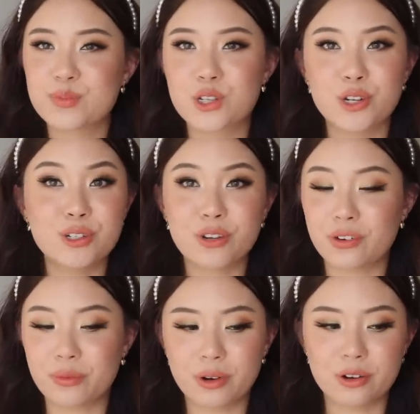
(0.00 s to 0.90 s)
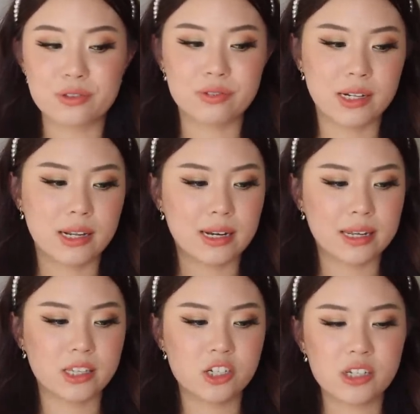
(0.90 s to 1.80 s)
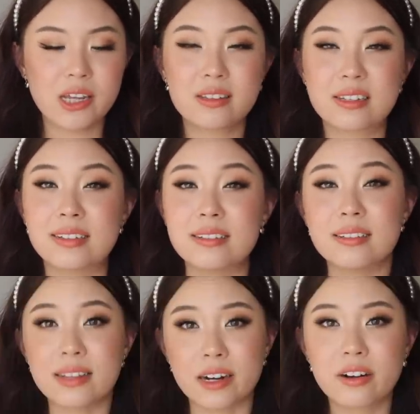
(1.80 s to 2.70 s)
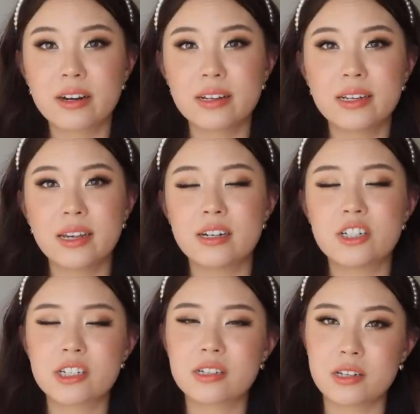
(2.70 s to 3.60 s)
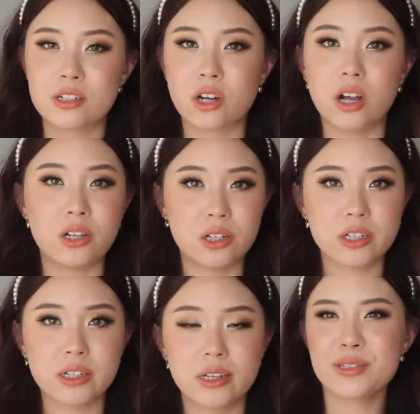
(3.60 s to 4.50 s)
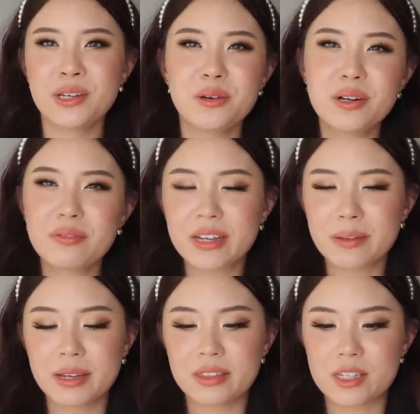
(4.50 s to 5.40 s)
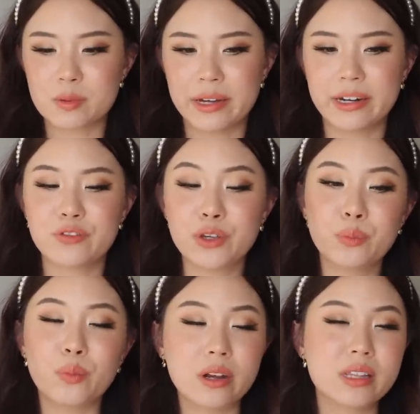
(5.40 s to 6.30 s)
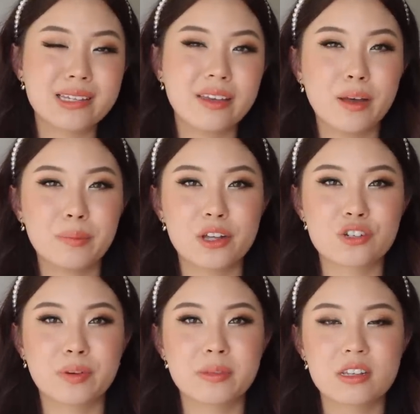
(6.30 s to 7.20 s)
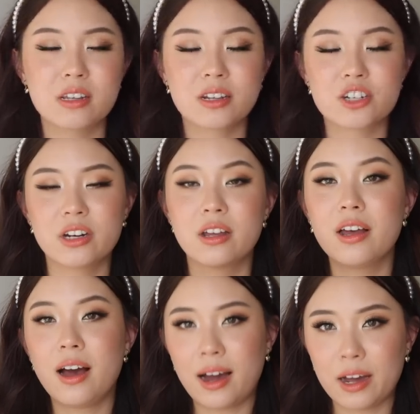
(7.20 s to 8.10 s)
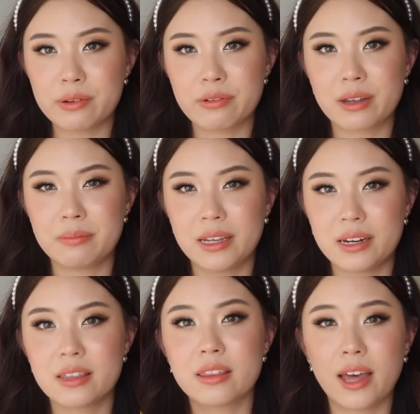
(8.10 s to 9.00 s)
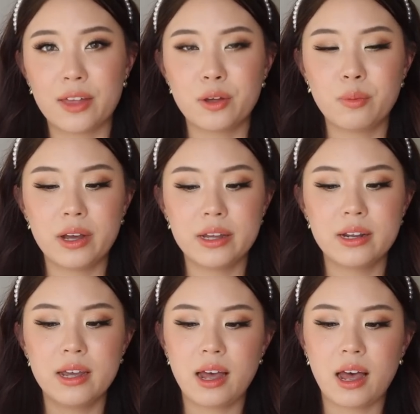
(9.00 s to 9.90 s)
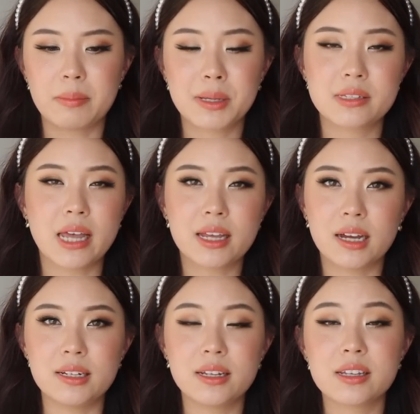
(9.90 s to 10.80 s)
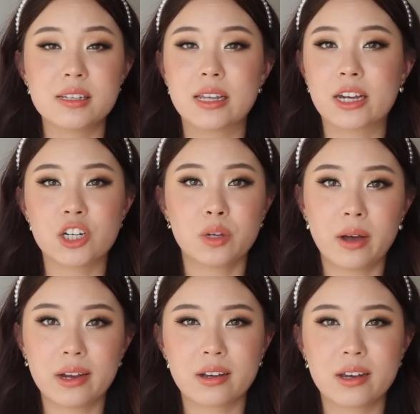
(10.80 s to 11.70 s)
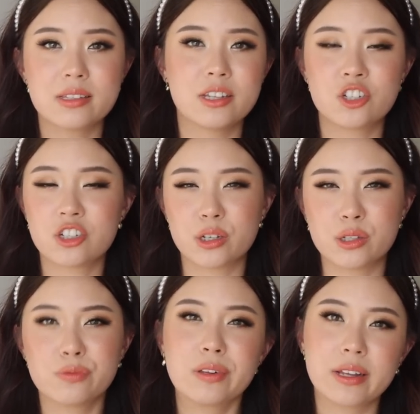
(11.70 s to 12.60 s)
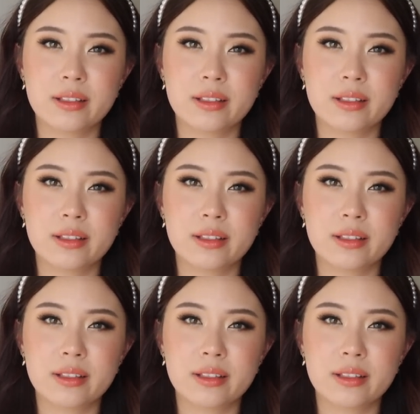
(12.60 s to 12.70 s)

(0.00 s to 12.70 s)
two different worlds really. Like this just has glitter in it and it just does not look good. So I wouldn't recommend this one. If you wanted to get a blush from this collection, I would recommend the other one because that color is actually quite nice. It's just really